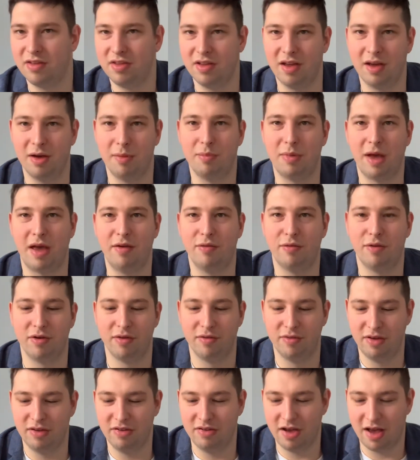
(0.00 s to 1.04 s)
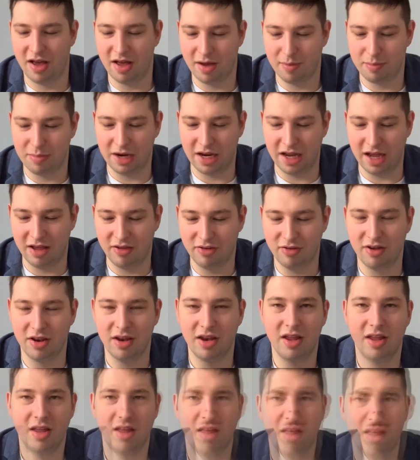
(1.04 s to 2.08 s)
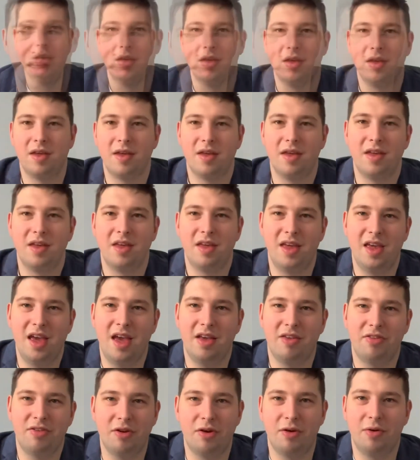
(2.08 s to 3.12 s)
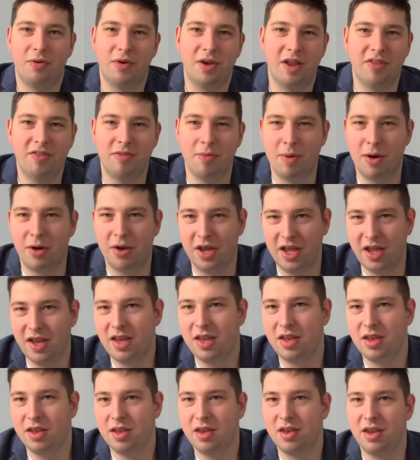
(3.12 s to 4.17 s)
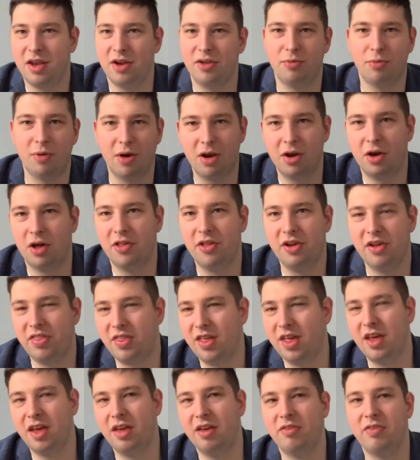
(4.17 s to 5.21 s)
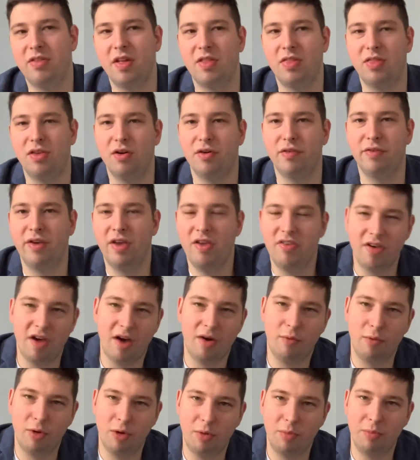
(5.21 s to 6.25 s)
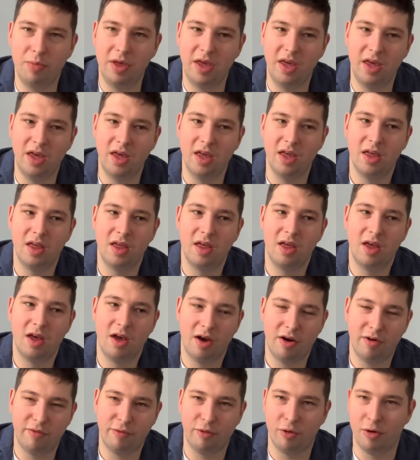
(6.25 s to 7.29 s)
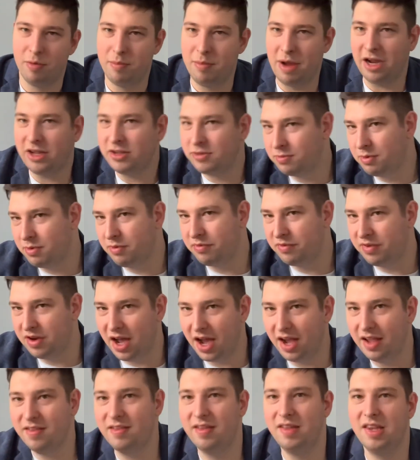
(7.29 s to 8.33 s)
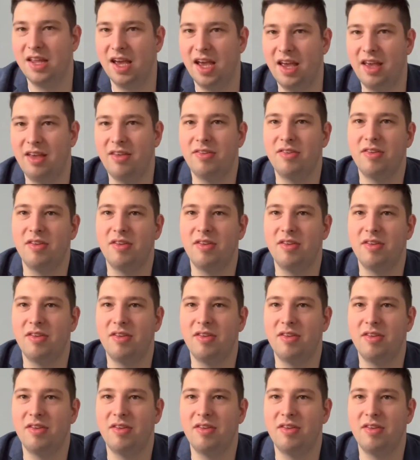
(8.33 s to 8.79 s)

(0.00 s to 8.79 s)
pay for the visa application. Yeah, so that's about it. There's one other thing, is that your visa will be for a maximum of 90 days